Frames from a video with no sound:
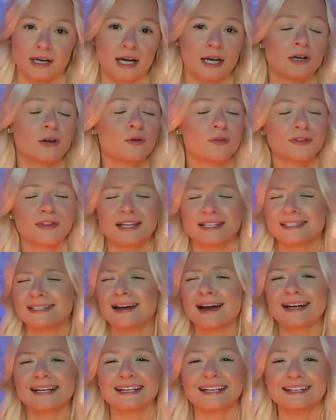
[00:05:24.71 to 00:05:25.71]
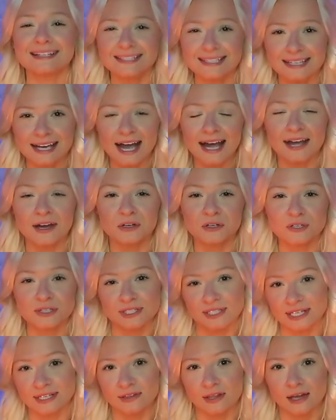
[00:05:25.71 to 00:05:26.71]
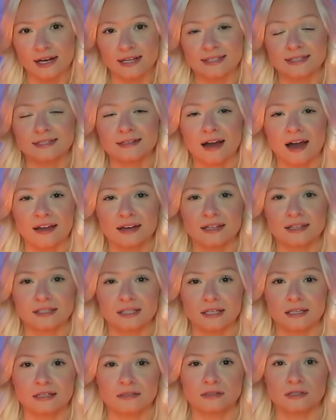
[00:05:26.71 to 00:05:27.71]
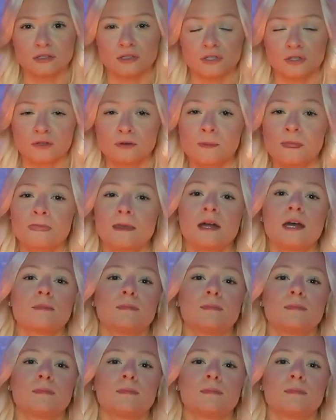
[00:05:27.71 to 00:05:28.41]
And I know that that's not easy. I understand that it's not an easy thing to do,